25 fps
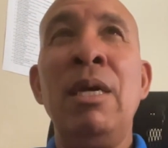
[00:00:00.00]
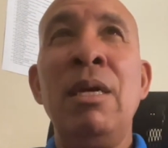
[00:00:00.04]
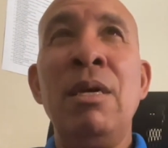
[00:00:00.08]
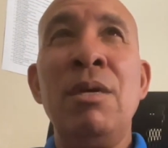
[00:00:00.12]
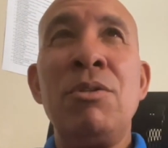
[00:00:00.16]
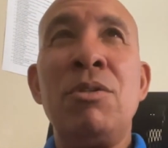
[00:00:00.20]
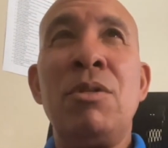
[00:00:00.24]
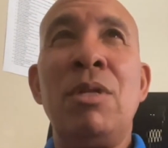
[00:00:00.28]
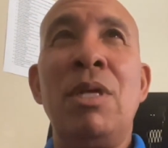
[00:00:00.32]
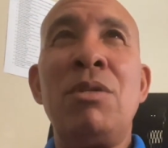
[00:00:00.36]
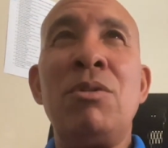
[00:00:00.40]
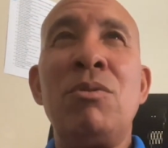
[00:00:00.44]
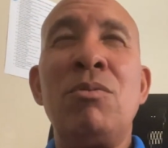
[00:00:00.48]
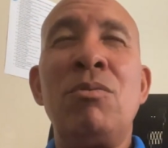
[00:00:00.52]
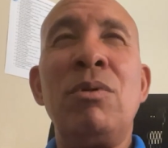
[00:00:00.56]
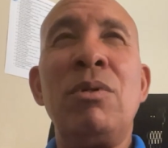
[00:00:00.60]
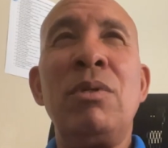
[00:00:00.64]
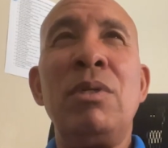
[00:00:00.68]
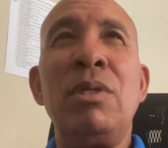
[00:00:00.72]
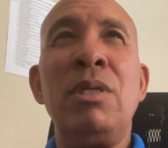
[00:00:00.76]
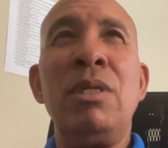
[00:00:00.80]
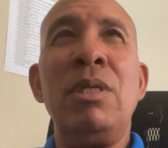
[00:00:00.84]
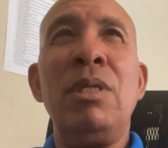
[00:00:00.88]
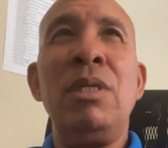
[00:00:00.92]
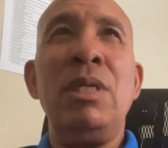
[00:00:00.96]
So that's
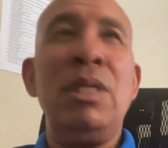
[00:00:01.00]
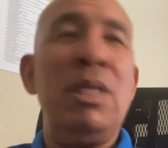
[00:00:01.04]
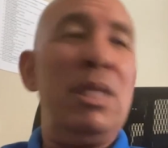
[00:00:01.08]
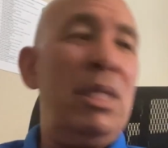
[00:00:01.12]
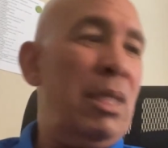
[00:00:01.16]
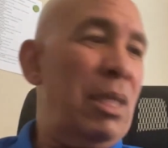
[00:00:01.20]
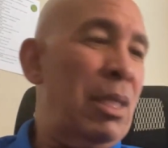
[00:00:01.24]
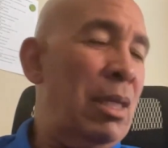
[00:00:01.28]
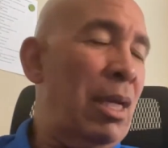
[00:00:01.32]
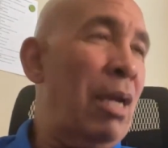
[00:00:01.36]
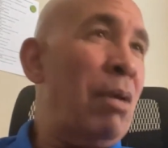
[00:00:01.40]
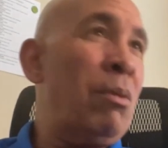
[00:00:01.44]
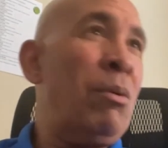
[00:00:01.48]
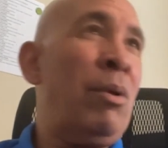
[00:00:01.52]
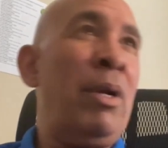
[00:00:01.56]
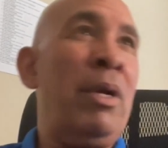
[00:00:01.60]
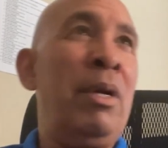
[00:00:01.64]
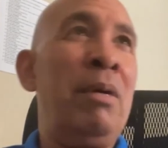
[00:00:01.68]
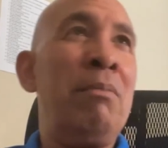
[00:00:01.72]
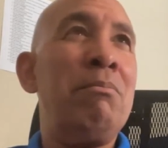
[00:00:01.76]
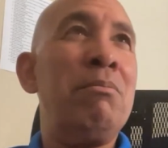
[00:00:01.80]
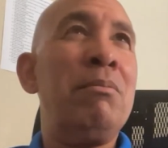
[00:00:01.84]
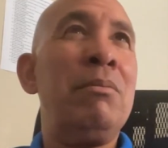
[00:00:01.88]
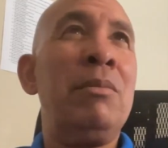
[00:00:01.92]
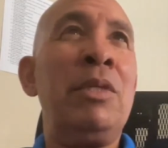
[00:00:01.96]
really, and I don't
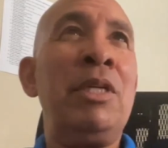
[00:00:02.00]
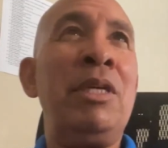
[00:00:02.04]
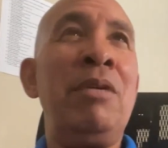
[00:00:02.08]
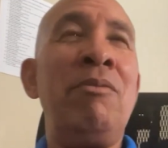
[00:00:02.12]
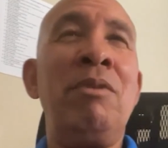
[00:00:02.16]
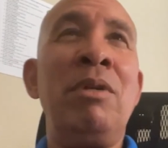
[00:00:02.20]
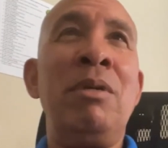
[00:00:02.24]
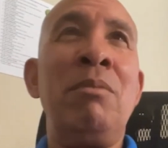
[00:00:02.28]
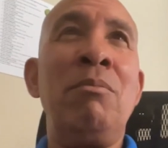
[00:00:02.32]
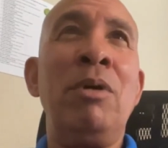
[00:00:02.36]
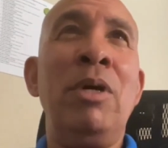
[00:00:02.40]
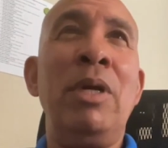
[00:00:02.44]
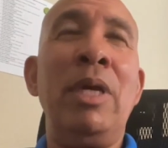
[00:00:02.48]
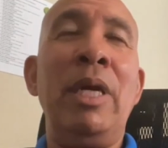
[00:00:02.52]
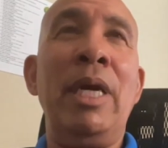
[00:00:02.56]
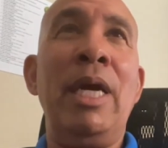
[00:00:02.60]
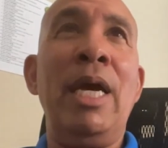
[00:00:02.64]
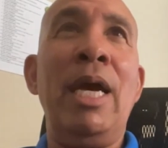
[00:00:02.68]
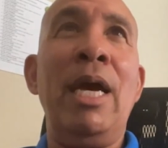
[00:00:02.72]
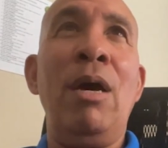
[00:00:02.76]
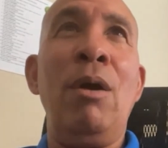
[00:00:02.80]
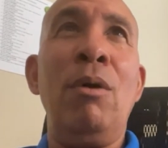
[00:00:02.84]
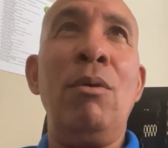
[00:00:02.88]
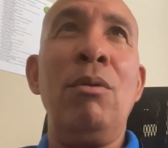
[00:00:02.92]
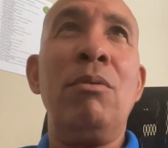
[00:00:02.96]
want to leave anybody
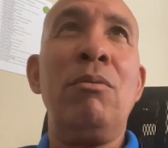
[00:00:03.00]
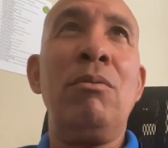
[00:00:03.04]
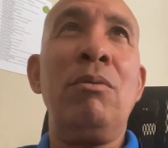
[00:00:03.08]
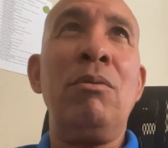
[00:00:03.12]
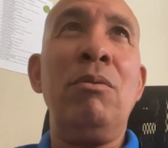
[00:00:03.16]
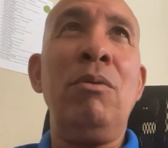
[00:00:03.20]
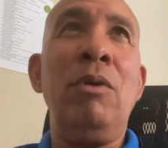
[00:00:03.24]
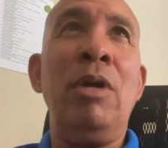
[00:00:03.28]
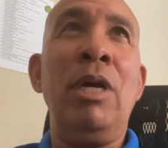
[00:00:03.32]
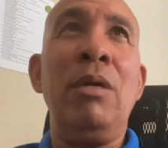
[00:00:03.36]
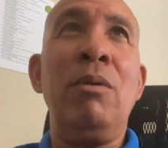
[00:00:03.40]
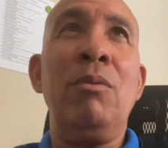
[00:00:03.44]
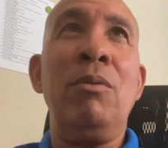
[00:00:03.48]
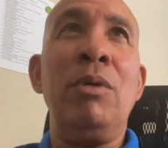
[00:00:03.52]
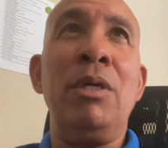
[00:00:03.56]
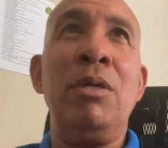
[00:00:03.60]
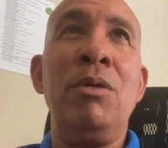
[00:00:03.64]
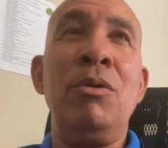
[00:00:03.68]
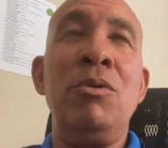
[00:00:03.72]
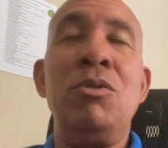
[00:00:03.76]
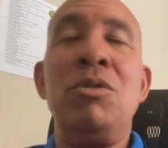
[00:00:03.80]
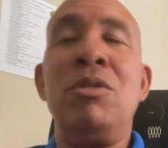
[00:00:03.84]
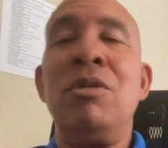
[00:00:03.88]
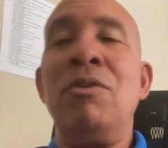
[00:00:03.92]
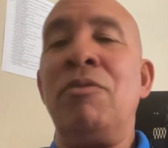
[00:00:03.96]
out, right? We
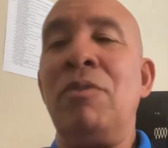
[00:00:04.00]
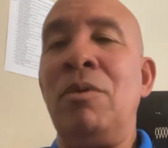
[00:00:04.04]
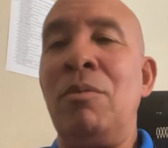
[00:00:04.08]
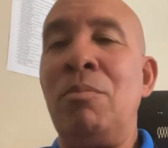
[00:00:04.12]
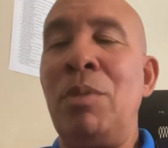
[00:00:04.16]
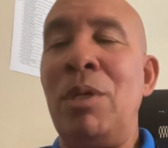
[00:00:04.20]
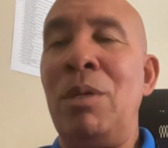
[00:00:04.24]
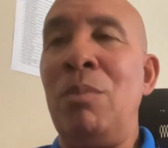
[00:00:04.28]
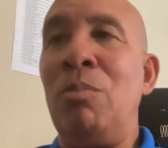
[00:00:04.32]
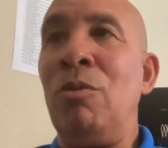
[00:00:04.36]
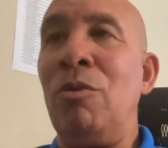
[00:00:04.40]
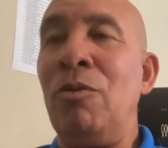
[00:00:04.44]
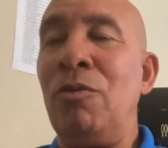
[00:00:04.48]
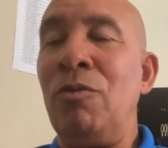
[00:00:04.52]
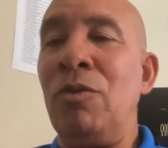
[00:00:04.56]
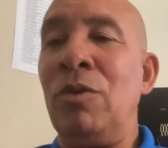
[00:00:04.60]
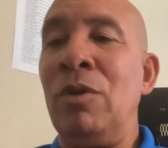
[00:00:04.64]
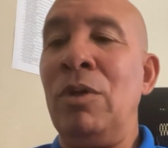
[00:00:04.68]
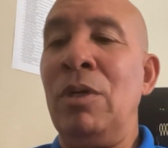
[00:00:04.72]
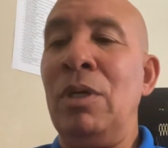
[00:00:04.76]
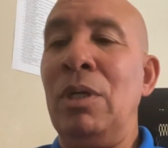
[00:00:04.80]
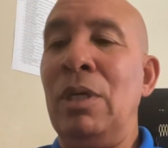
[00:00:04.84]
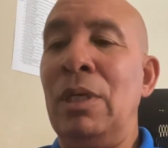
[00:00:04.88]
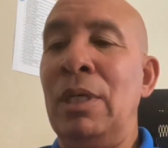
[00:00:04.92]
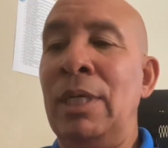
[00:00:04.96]
use different people
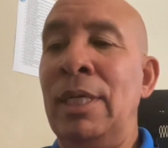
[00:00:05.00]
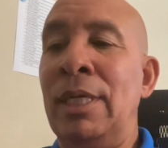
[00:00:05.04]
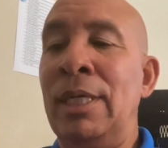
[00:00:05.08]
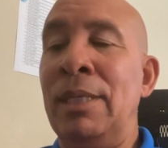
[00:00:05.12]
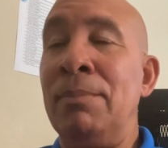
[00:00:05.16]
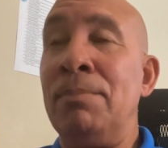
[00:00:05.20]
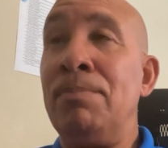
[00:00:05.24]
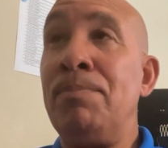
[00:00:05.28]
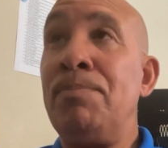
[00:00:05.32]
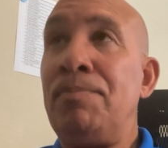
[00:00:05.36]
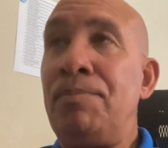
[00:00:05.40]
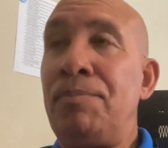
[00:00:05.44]
for